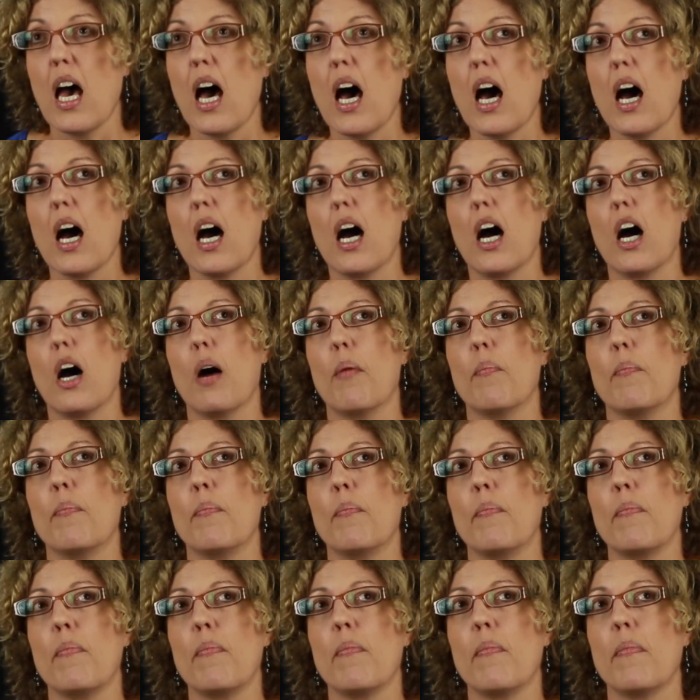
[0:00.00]

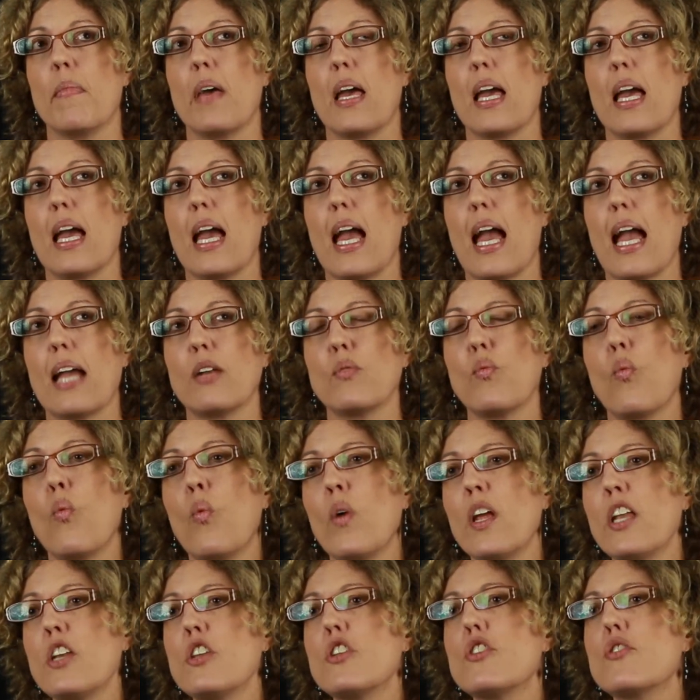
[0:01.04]
And
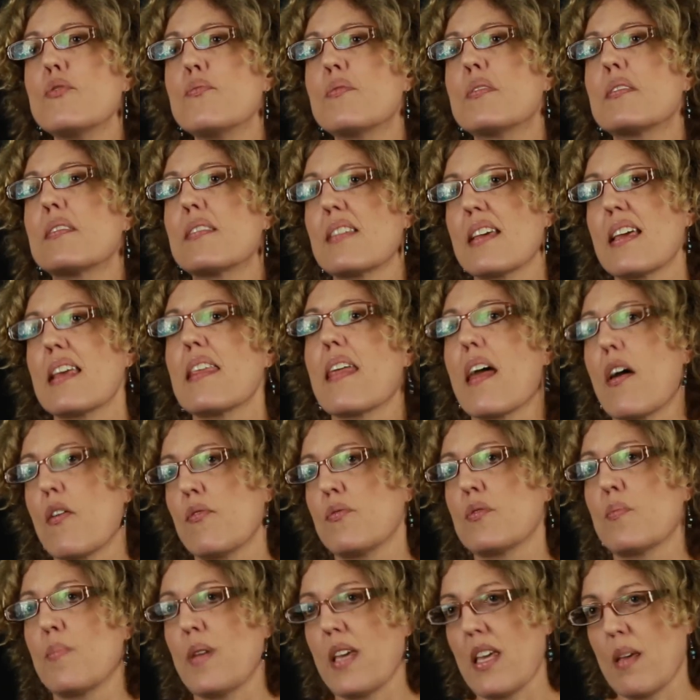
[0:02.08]
when you see
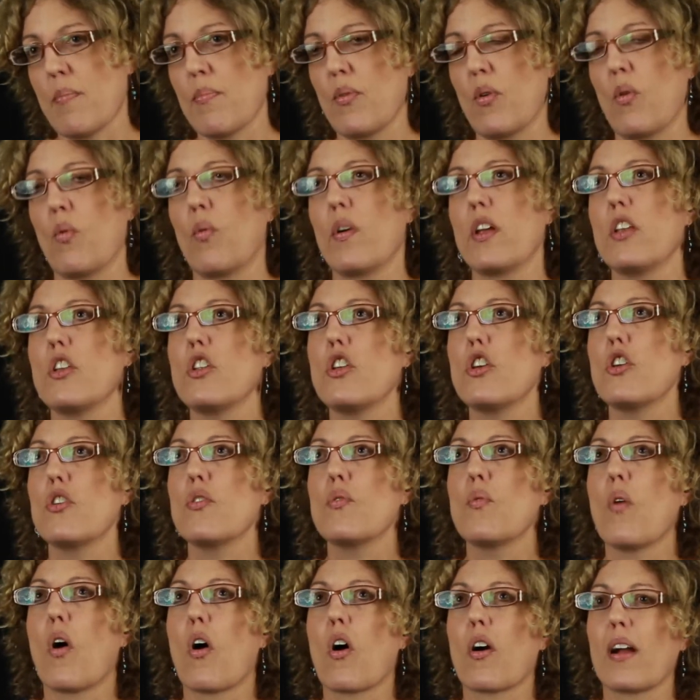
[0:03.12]
those people, when
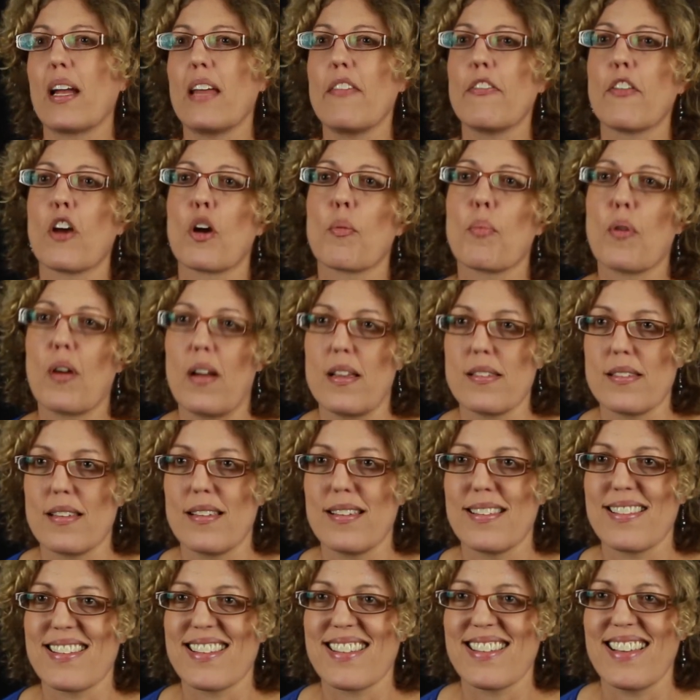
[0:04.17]
you are in their
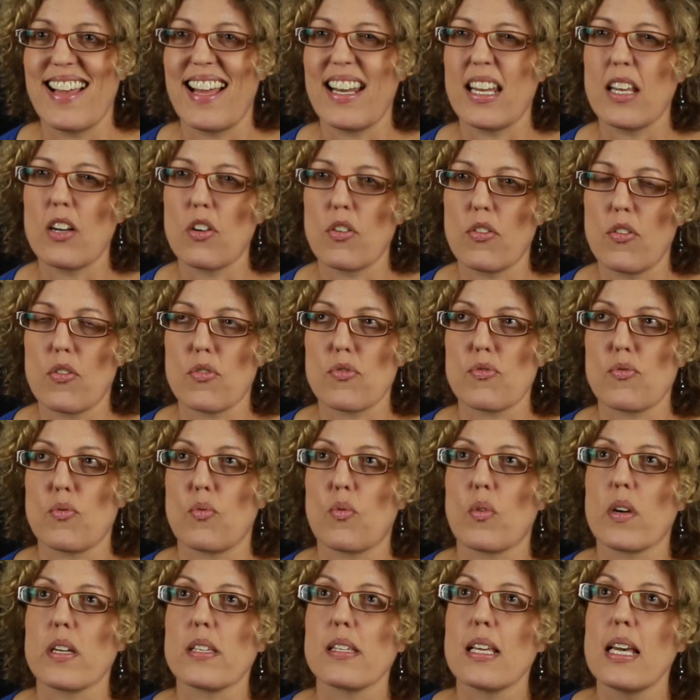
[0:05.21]
presence and hear their
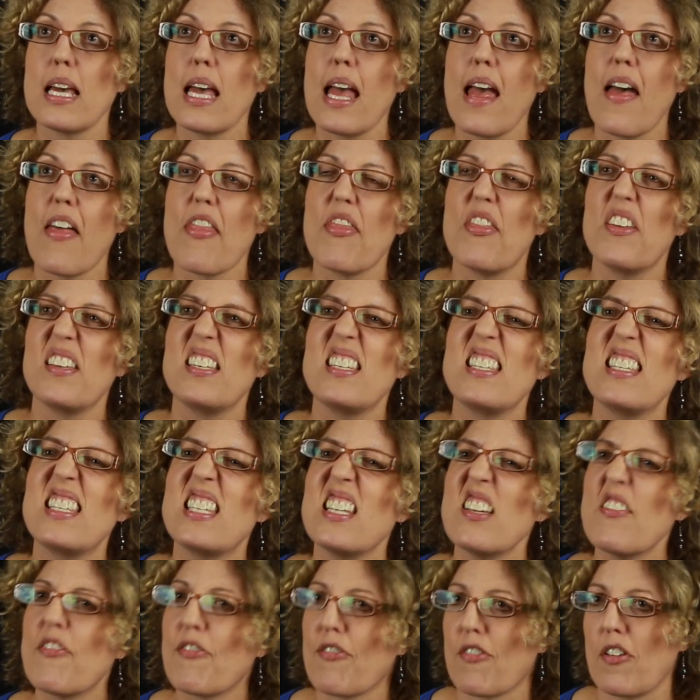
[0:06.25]
stories, the
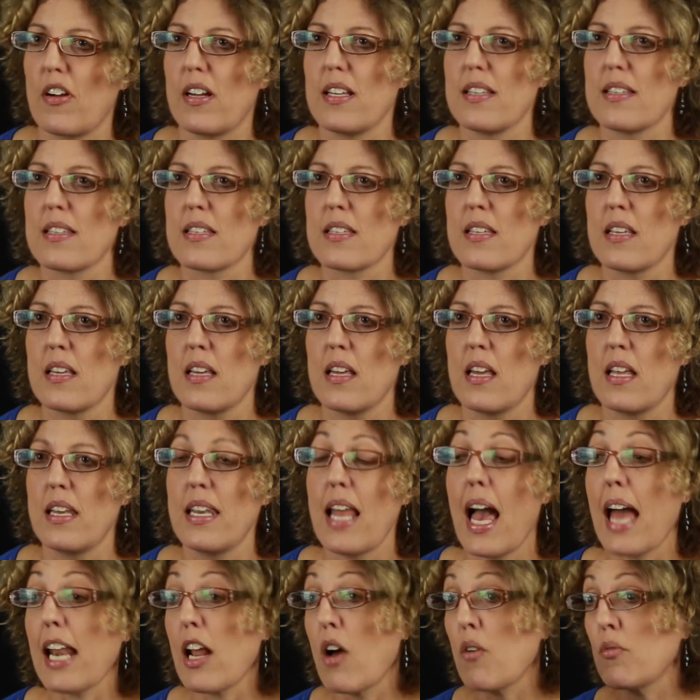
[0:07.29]
difference,
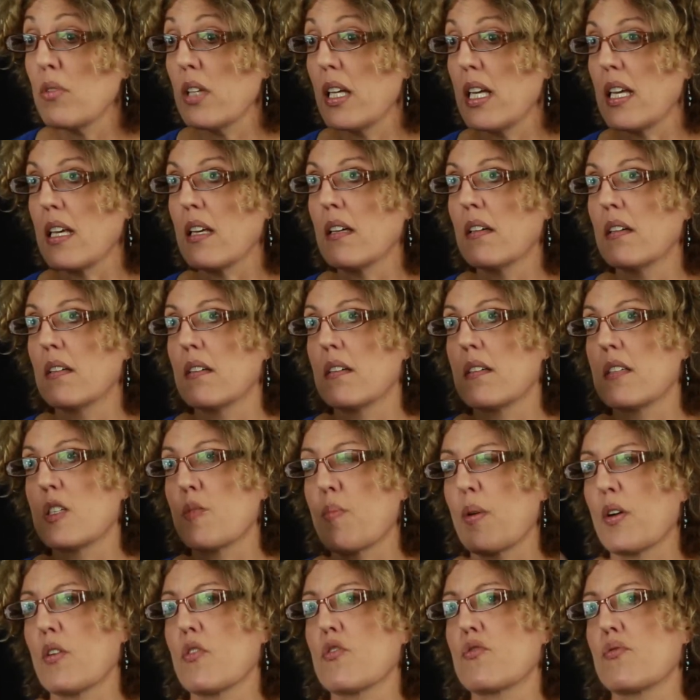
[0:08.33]
not only
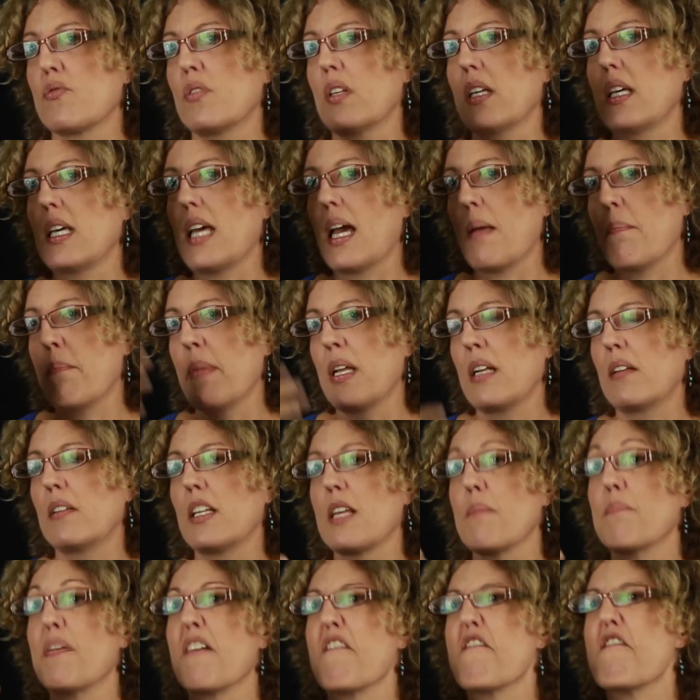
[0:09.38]
spiritually and
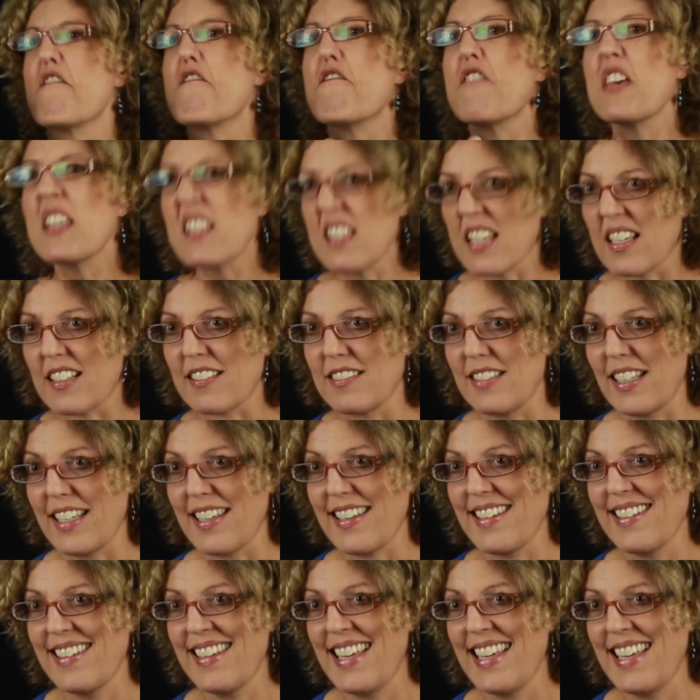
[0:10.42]
mentally, but physically